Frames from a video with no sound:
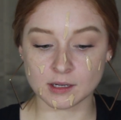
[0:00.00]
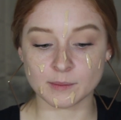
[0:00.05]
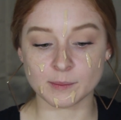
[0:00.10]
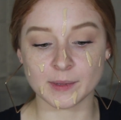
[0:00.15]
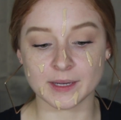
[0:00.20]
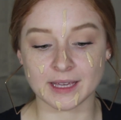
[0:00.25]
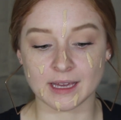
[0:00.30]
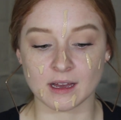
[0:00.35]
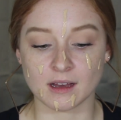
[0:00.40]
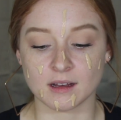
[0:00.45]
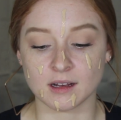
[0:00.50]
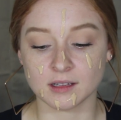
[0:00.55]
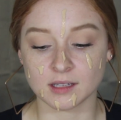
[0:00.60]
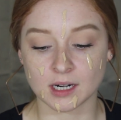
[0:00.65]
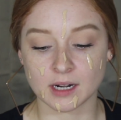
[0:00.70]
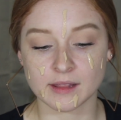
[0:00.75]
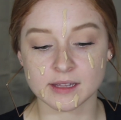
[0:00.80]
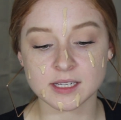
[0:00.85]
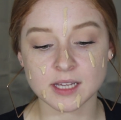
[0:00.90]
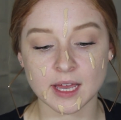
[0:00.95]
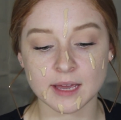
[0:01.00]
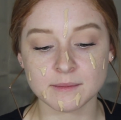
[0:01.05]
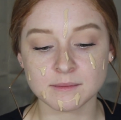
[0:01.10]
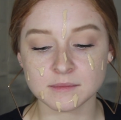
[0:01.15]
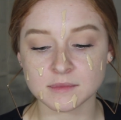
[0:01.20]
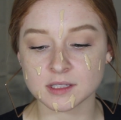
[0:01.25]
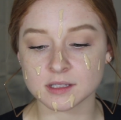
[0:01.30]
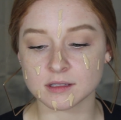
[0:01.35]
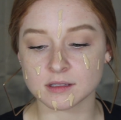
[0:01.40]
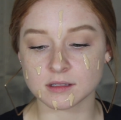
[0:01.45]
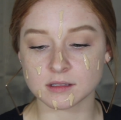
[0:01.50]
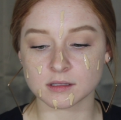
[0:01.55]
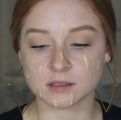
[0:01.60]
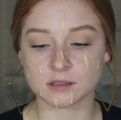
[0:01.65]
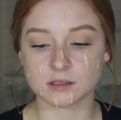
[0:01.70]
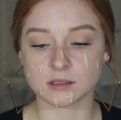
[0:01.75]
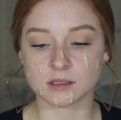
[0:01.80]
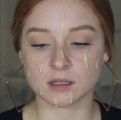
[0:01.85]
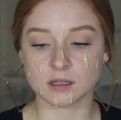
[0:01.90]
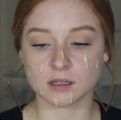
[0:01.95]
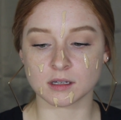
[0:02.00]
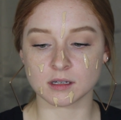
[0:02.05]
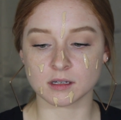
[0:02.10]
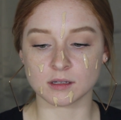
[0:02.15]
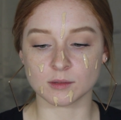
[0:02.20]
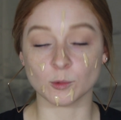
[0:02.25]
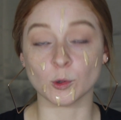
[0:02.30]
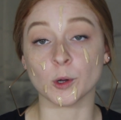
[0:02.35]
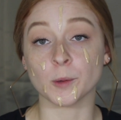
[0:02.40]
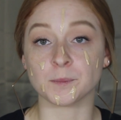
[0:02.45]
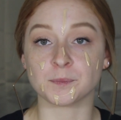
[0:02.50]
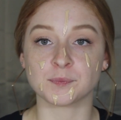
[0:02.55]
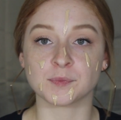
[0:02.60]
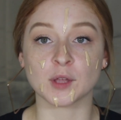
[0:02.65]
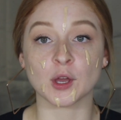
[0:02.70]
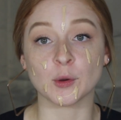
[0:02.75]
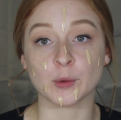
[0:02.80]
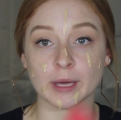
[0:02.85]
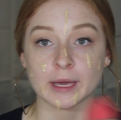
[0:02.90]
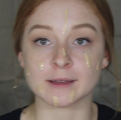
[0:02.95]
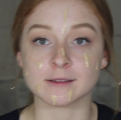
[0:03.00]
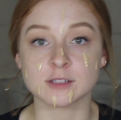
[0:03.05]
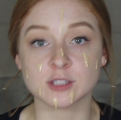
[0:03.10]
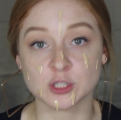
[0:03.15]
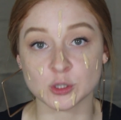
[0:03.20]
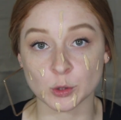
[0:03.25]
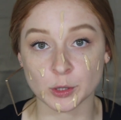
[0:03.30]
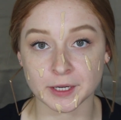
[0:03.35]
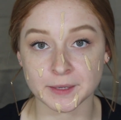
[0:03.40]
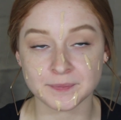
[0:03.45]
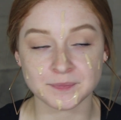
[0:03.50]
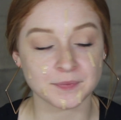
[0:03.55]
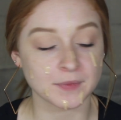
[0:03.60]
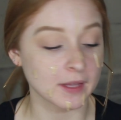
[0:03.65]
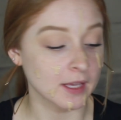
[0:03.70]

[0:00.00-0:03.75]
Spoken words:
But yeah, a lot of the times, well, okay, story.